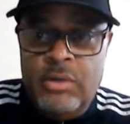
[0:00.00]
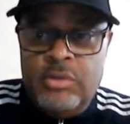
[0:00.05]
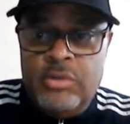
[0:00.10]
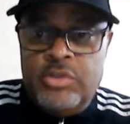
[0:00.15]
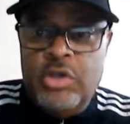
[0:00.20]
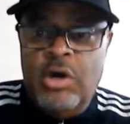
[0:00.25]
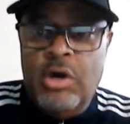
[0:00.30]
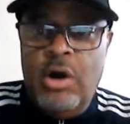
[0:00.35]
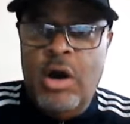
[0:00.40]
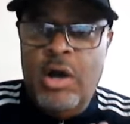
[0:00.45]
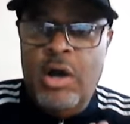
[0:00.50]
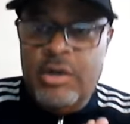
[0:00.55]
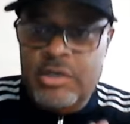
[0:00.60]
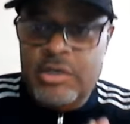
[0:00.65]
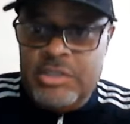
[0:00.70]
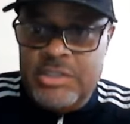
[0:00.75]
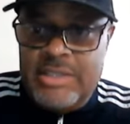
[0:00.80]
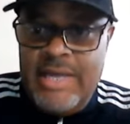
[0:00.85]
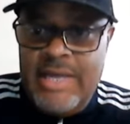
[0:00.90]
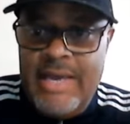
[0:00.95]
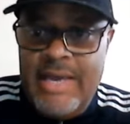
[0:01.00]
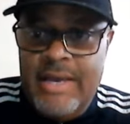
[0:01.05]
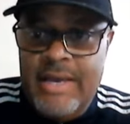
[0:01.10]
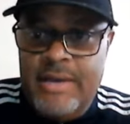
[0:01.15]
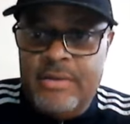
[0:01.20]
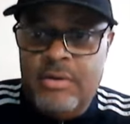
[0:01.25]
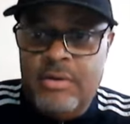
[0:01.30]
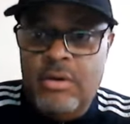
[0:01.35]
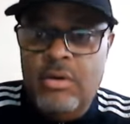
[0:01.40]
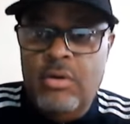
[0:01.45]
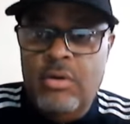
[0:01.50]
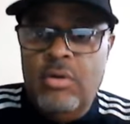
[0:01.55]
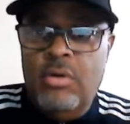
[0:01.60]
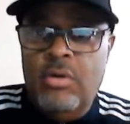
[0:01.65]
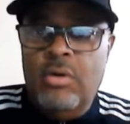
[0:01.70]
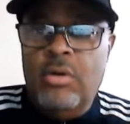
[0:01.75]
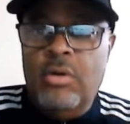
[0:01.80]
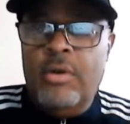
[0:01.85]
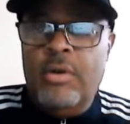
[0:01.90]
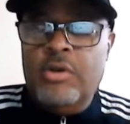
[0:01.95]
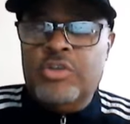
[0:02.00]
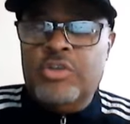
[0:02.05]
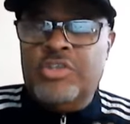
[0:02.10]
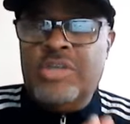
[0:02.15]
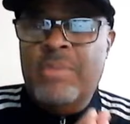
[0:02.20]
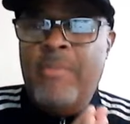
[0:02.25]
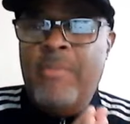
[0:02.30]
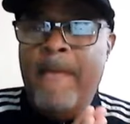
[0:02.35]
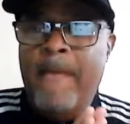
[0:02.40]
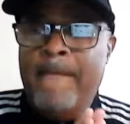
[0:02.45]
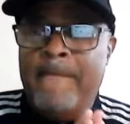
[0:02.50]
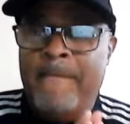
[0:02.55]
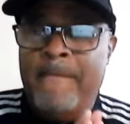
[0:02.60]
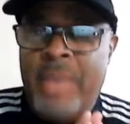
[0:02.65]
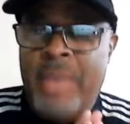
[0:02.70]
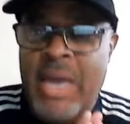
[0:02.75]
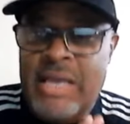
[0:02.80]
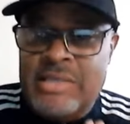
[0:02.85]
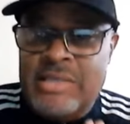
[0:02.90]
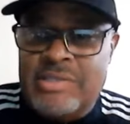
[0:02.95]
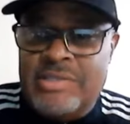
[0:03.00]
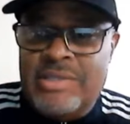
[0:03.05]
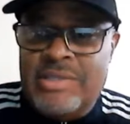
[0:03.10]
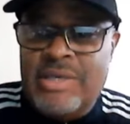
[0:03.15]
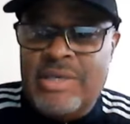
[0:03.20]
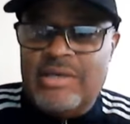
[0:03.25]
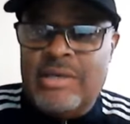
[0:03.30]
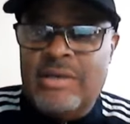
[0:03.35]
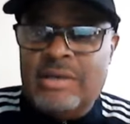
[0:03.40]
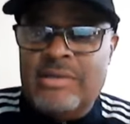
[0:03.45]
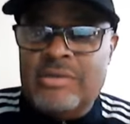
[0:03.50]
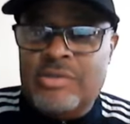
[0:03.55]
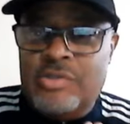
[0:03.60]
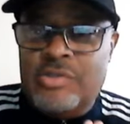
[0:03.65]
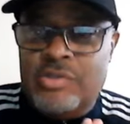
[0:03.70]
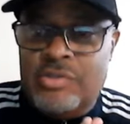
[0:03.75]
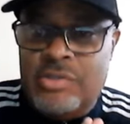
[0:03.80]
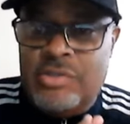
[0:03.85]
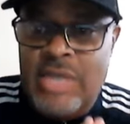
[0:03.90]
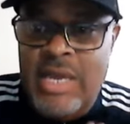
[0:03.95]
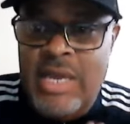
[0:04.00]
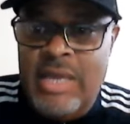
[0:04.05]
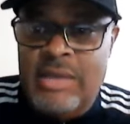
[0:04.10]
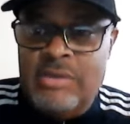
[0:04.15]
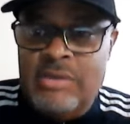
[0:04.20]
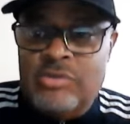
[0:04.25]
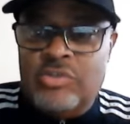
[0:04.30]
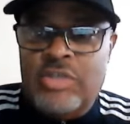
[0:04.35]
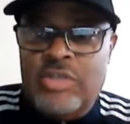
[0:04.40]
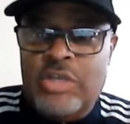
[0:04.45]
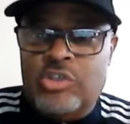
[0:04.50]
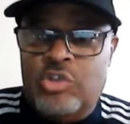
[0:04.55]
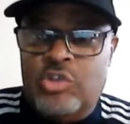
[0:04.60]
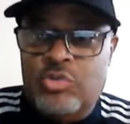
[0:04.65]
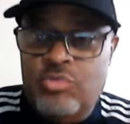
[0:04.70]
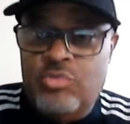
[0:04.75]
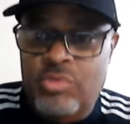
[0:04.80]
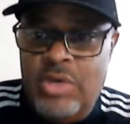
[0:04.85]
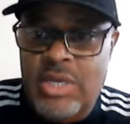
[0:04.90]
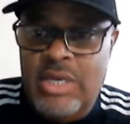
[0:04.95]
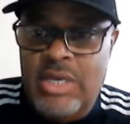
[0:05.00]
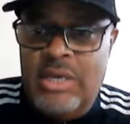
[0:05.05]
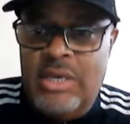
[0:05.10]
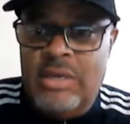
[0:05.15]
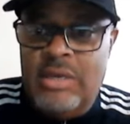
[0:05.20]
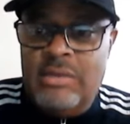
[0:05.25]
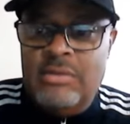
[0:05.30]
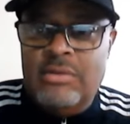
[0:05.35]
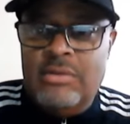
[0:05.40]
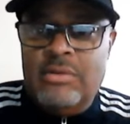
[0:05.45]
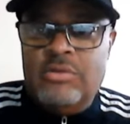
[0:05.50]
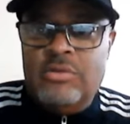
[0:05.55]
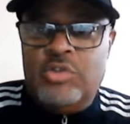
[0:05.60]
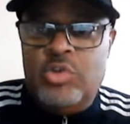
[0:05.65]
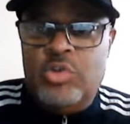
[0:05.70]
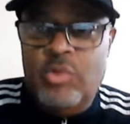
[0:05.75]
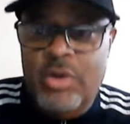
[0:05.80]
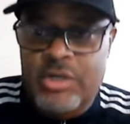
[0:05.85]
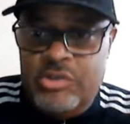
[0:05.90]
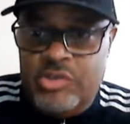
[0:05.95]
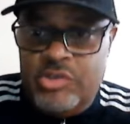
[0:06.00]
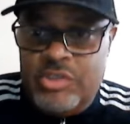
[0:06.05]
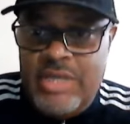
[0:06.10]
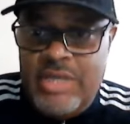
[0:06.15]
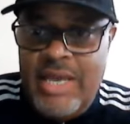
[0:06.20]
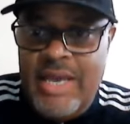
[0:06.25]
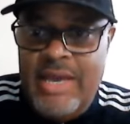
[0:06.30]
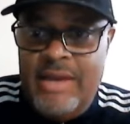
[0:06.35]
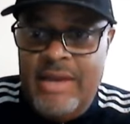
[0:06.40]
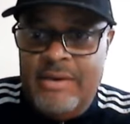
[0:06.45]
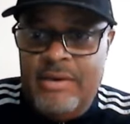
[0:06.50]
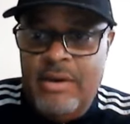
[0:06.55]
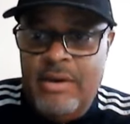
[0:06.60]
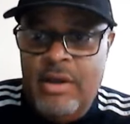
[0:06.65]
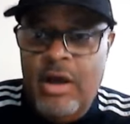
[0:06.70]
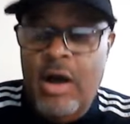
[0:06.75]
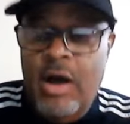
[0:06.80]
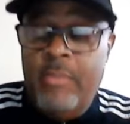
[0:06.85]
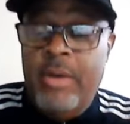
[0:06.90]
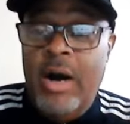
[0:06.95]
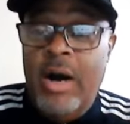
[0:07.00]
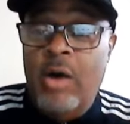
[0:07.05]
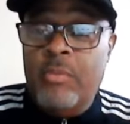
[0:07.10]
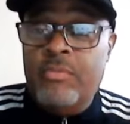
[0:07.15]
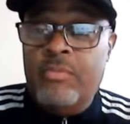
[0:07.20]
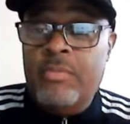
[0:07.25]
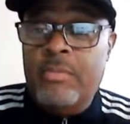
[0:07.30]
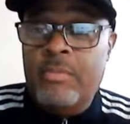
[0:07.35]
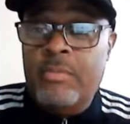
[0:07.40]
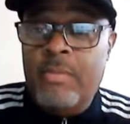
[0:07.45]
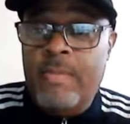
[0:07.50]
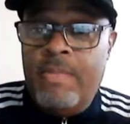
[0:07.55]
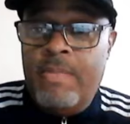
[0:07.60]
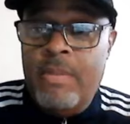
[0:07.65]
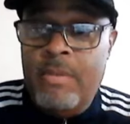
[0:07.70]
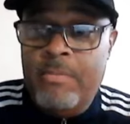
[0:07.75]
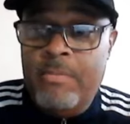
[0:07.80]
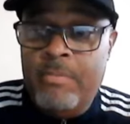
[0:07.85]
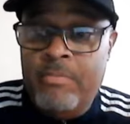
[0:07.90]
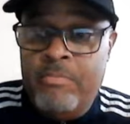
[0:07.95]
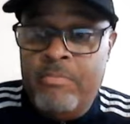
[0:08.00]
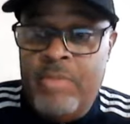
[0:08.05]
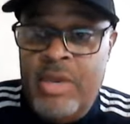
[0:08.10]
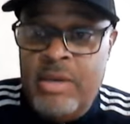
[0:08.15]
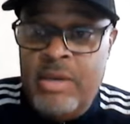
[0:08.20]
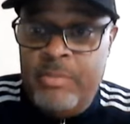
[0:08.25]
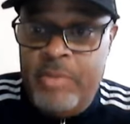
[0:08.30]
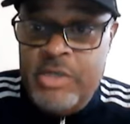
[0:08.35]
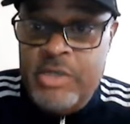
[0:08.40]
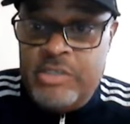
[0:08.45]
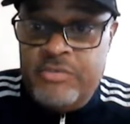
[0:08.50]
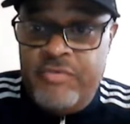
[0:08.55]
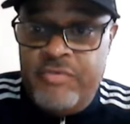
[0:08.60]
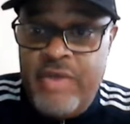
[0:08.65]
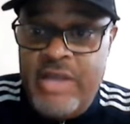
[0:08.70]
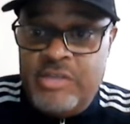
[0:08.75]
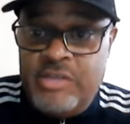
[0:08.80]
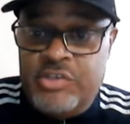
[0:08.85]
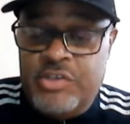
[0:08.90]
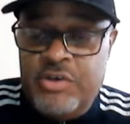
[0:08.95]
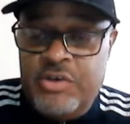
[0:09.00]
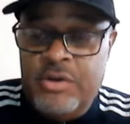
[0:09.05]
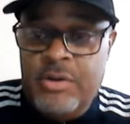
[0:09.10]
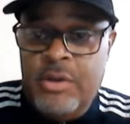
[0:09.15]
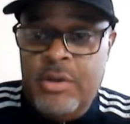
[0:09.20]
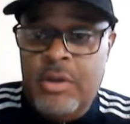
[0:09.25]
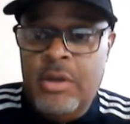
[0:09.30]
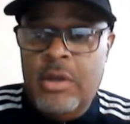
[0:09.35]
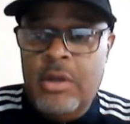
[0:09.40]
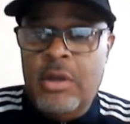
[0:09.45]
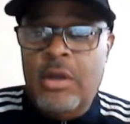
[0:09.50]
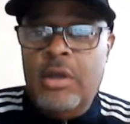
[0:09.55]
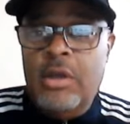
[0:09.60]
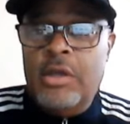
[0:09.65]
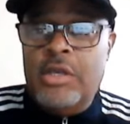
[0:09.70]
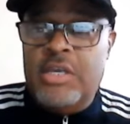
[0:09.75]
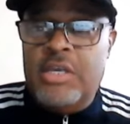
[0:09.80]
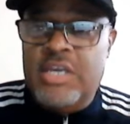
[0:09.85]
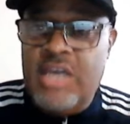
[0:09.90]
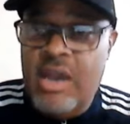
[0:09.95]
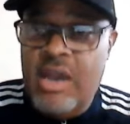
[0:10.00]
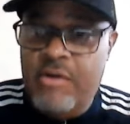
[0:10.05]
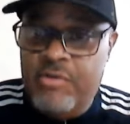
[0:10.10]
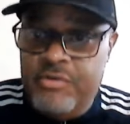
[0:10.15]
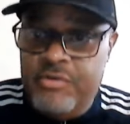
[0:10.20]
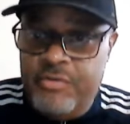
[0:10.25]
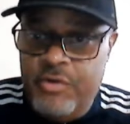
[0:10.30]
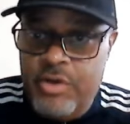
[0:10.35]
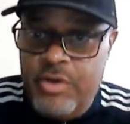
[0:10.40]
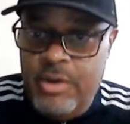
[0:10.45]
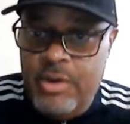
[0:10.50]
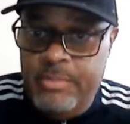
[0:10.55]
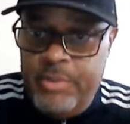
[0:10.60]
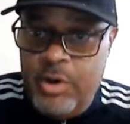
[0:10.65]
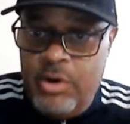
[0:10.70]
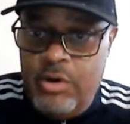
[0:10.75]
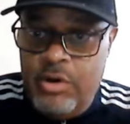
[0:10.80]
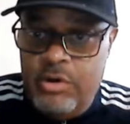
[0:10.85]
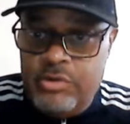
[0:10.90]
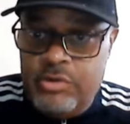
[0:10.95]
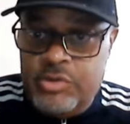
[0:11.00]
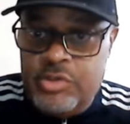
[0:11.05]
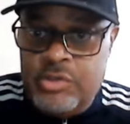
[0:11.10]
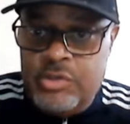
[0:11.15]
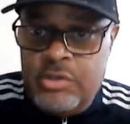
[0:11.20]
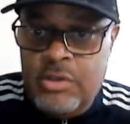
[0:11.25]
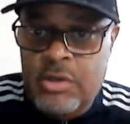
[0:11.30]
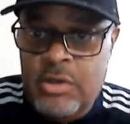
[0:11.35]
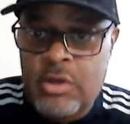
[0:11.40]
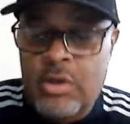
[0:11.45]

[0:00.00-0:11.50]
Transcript: to understand some basic things that you need to understand about being a pigeon fancier, caring for your birds